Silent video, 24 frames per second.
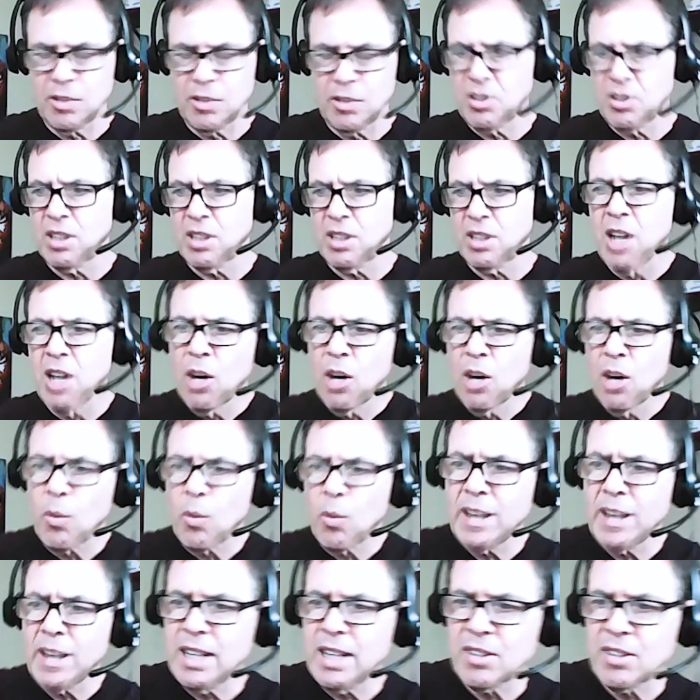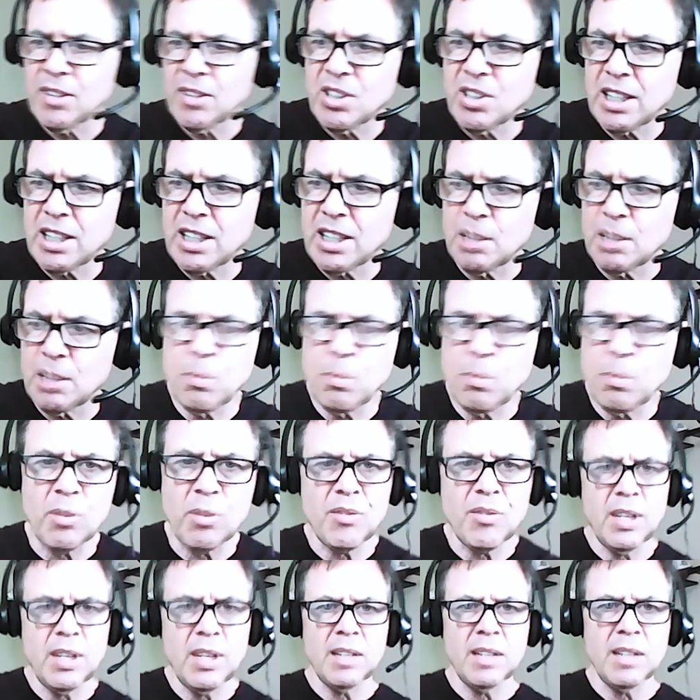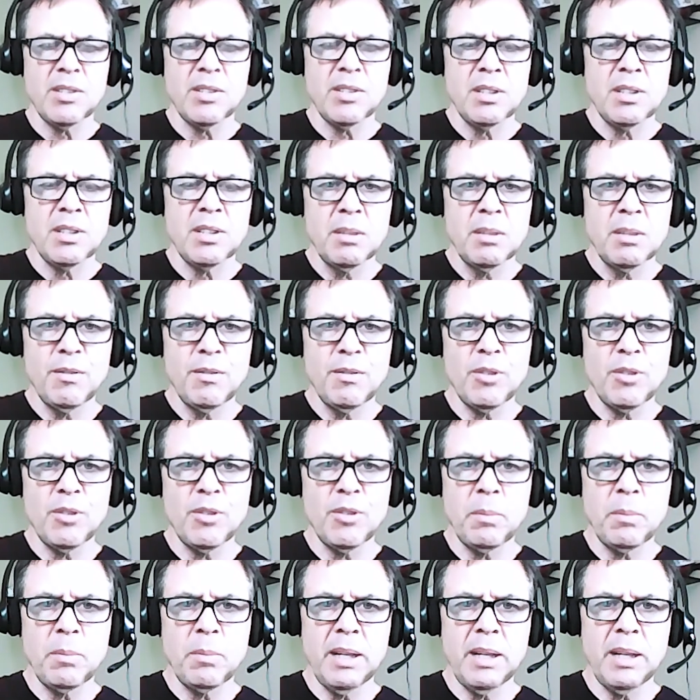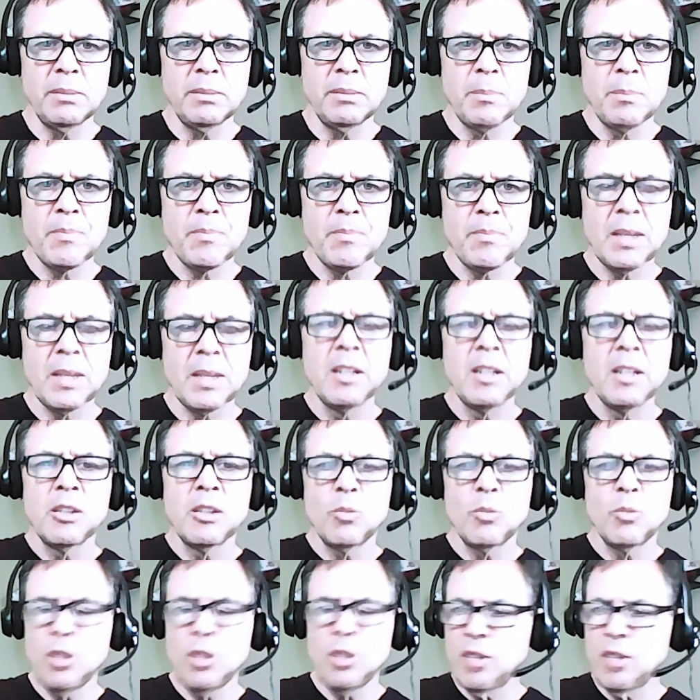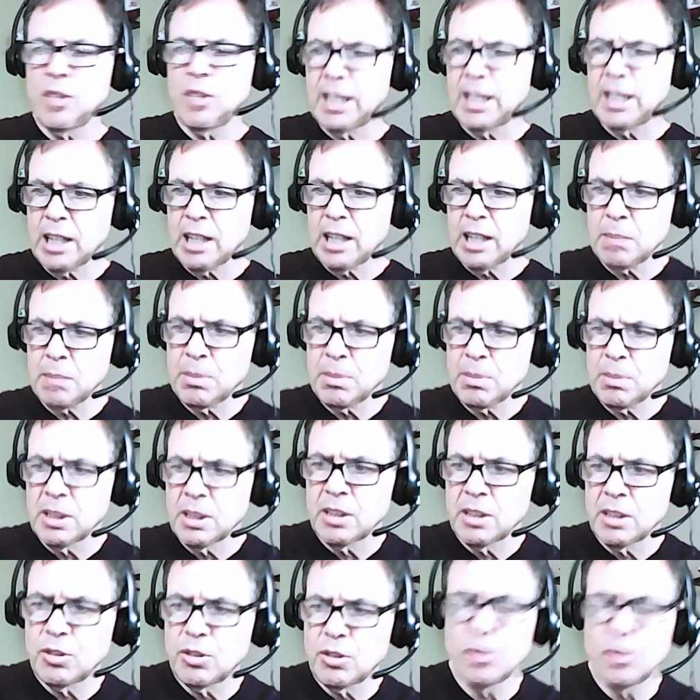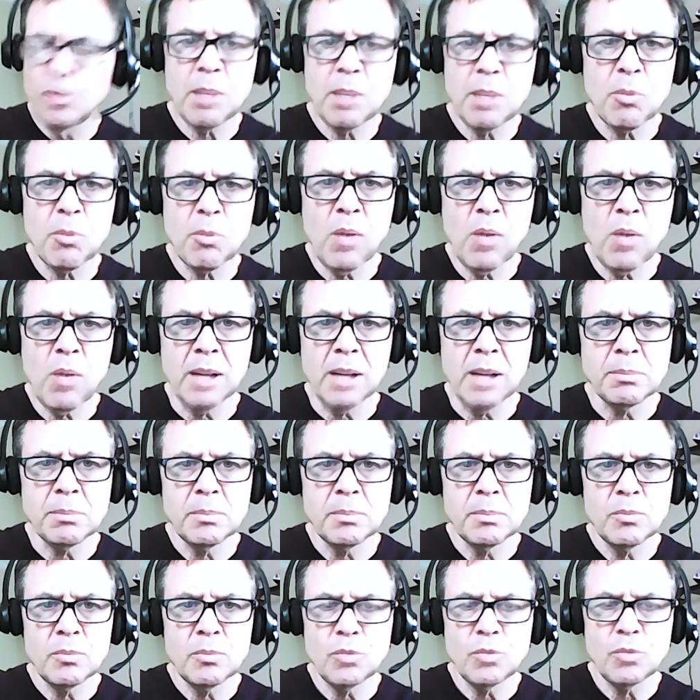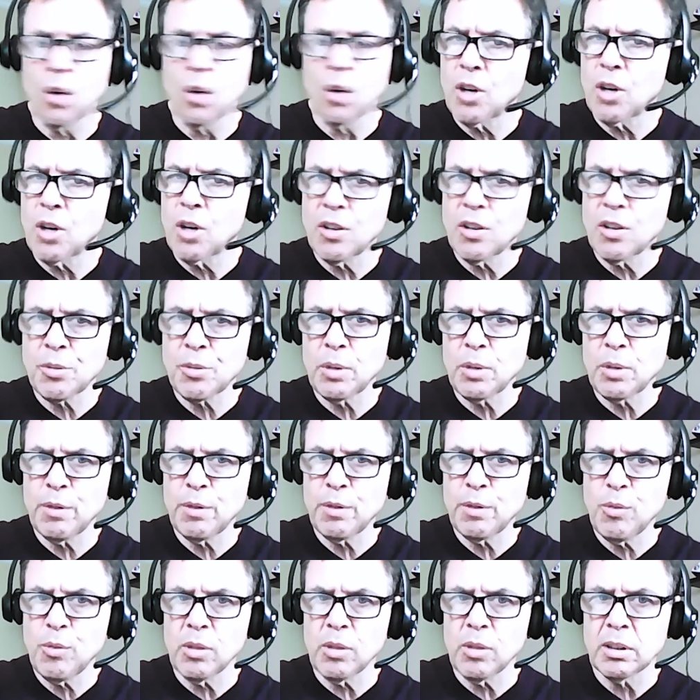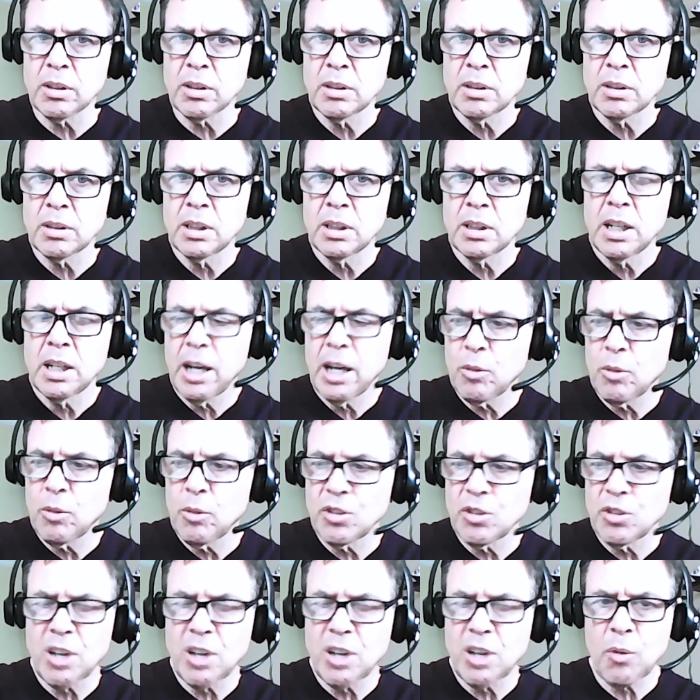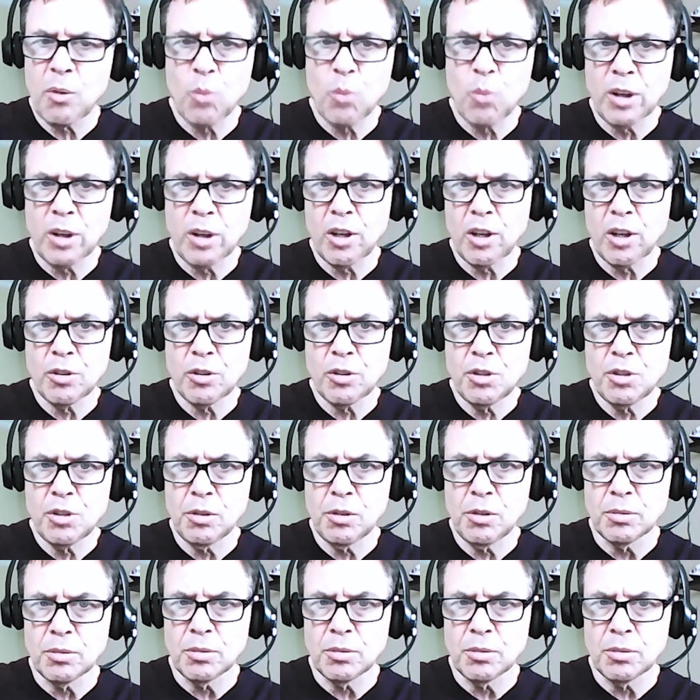says, Write down six important things before you go to bed. When you get up, do number one. Don't go to three or four. And when you're done with one, go to two.